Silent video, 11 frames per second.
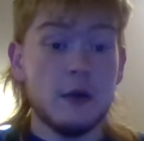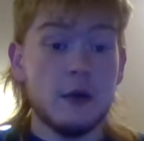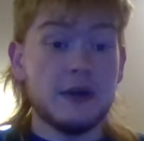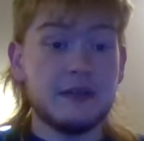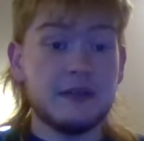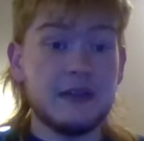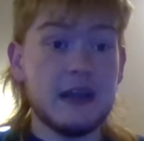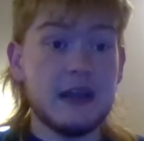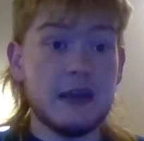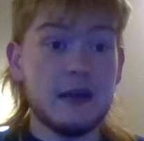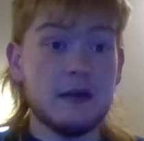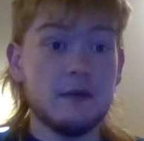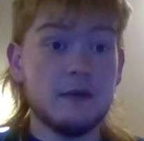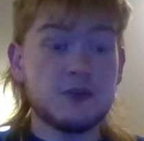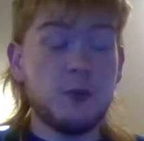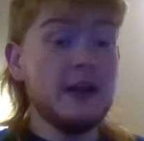but the
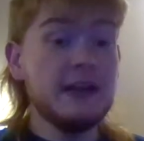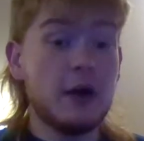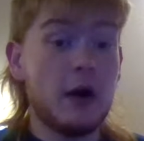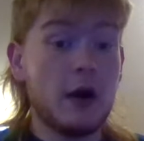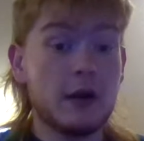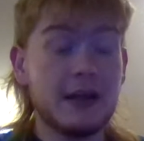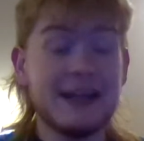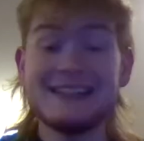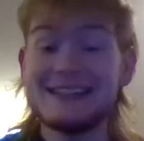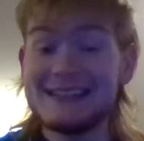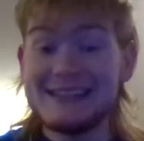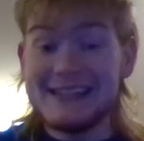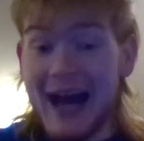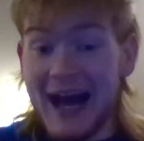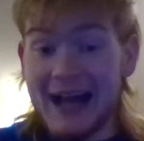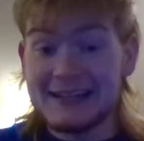20 car is
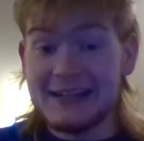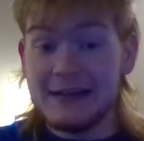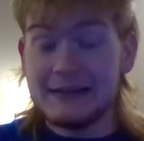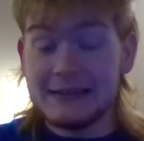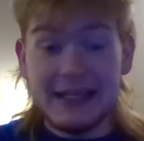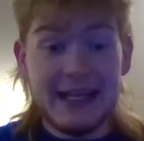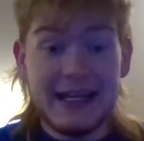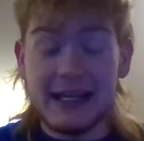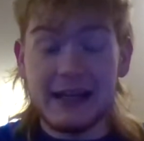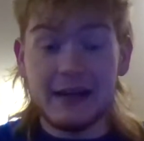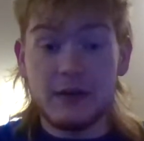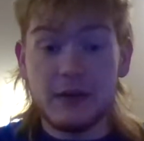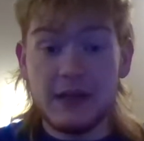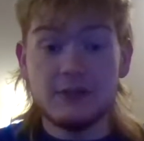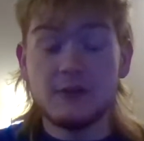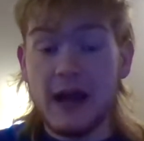not leading
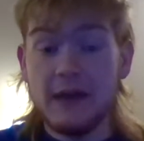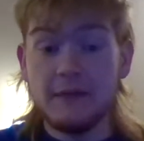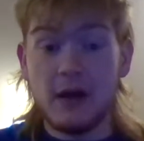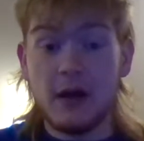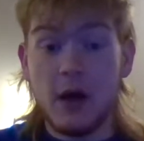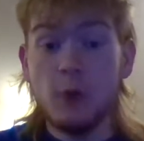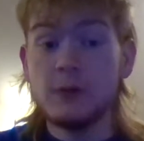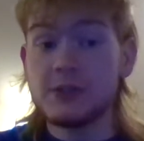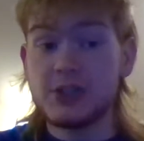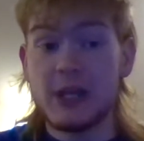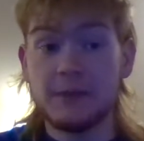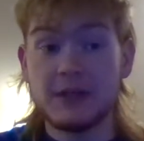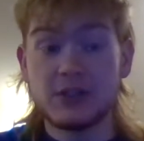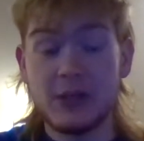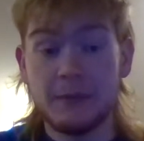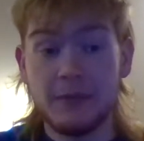the Owners'
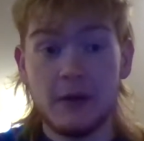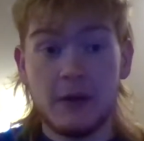Championship.